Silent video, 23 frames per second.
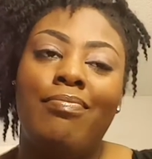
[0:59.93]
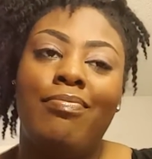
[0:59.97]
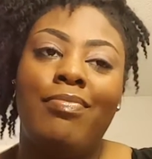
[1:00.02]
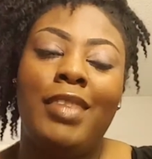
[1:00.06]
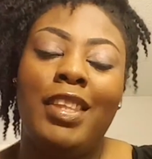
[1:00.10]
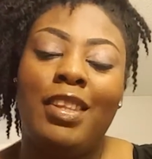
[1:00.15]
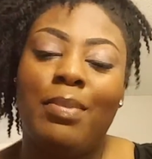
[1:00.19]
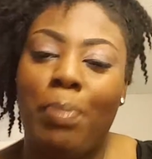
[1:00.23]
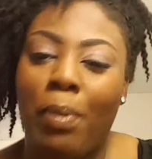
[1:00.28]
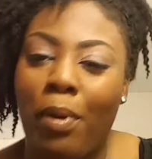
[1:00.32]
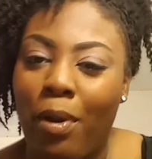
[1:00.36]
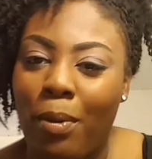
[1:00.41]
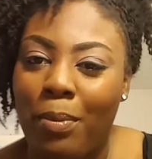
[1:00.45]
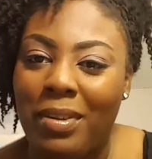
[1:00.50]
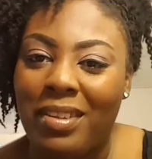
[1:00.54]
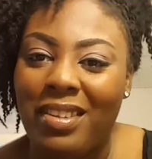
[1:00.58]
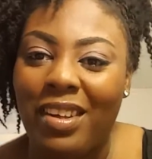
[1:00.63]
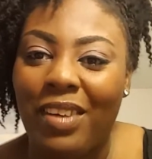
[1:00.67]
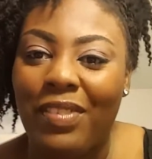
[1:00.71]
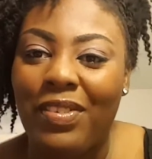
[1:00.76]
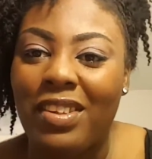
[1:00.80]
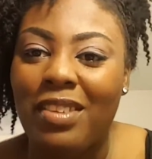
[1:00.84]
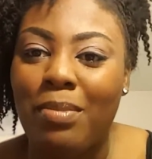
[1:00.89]
this poem is
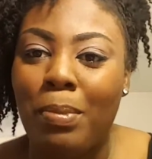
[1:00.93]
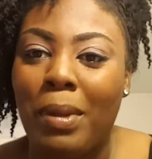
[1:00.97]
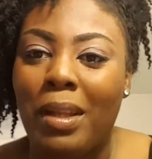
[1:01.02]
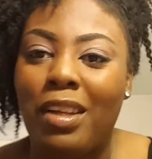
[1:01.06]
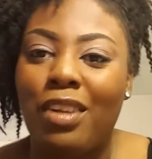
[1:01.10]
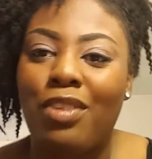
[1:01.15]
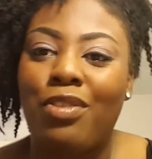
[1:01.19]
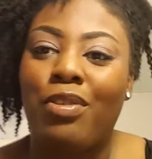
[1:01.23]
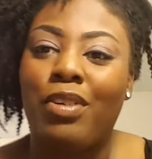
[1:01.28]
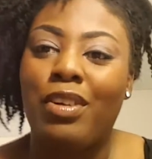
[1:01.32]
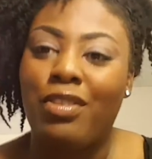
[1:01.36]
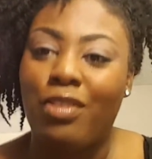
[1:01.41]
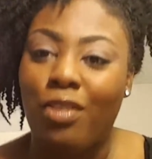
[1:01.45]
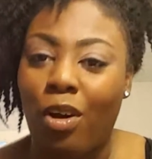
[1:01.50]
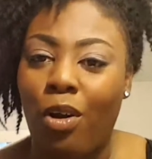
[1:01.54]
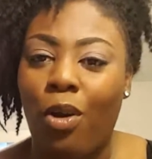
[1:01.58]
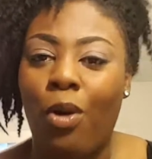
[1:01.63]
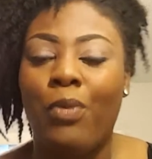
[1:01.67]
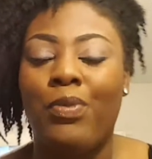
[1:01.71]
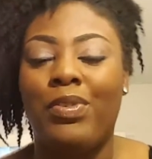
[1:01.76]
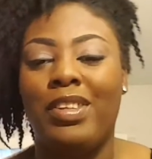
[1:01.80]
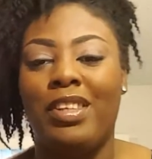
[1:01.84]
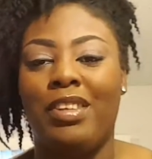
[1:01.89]
self-explanatory, so
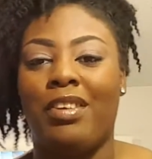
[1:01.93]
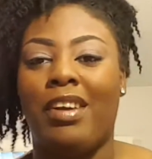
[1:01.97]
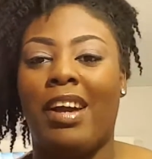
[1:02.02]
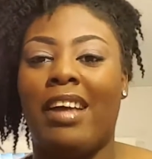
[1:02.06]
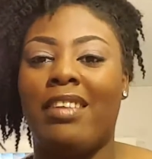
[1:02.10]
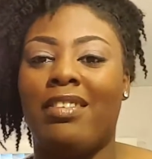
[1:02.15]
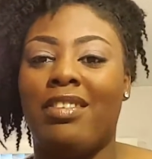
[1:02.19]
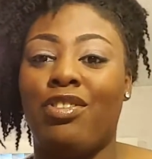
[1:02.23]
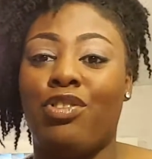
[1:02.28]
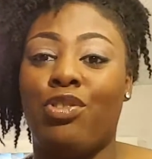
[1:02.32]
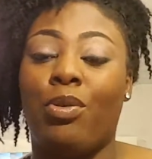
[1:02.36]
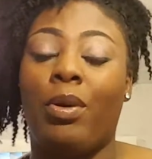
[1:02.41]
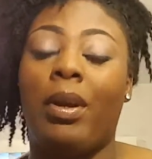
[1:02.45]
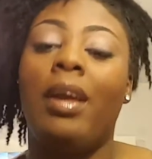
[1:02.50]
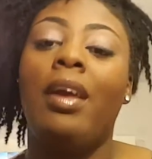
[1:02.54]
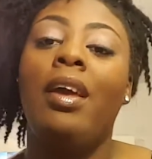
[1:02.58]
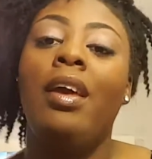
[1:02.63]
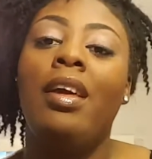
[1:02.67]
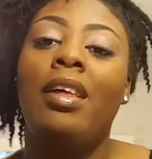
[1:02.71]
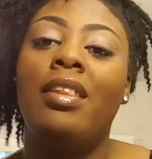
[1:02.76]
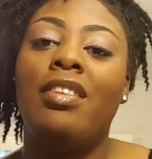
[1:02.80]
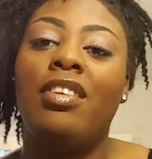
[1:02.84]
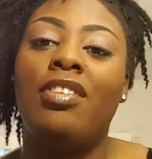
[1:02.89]
hopefully you guys enjoy.
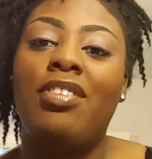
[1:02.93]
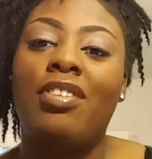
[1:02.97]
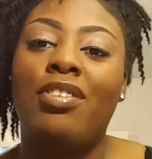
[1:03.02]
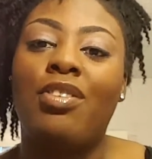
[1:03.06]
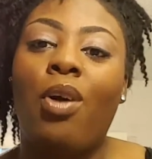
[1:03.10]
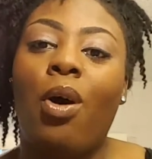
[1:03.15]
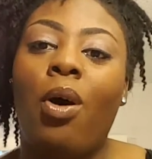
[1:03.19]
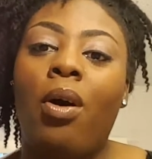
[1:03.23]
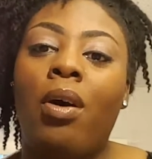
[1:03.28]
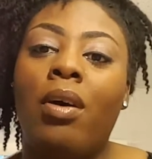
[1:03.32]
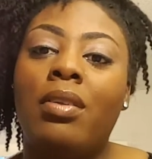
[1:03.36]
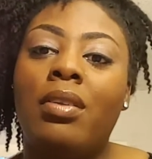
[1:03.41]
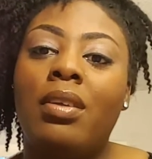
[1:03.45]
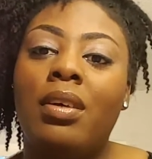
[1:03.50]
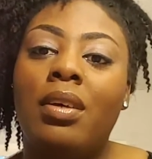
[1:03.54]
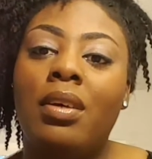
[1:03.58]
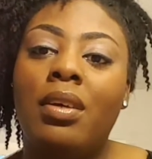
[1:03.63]
This is called